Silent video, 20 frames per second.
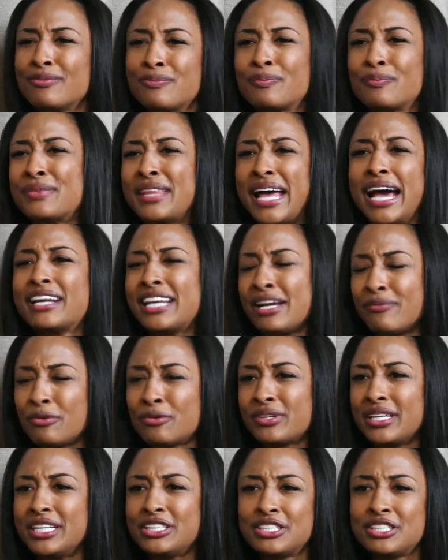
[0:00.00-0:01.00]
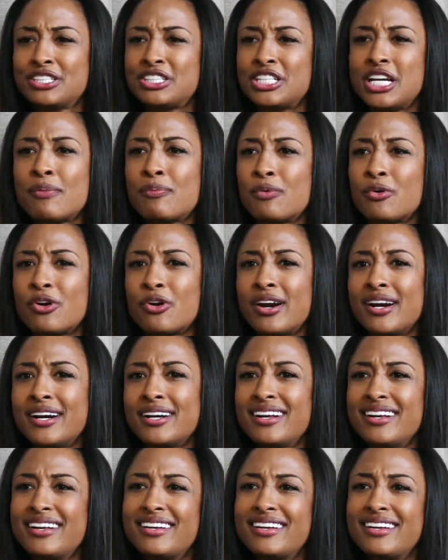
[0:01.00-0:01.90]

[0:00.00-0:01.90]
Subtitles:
that type of relationship, or